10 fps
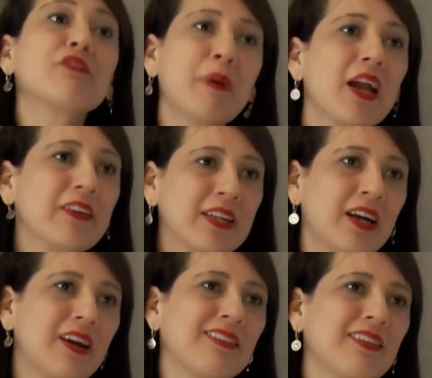
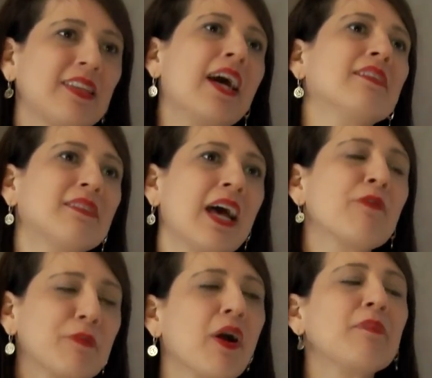inspiring us, and that,
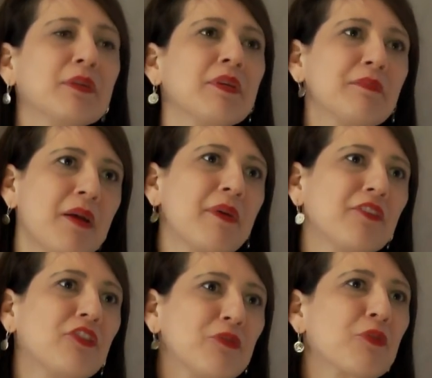that would probably be my
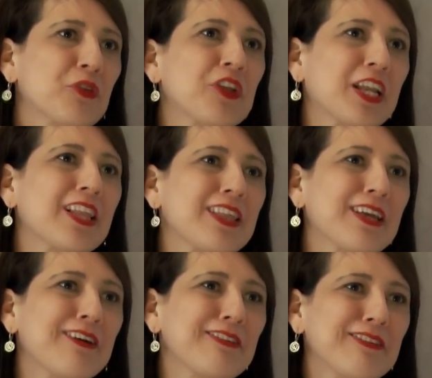message more than
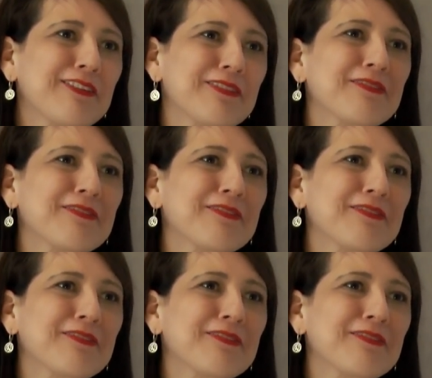anything else.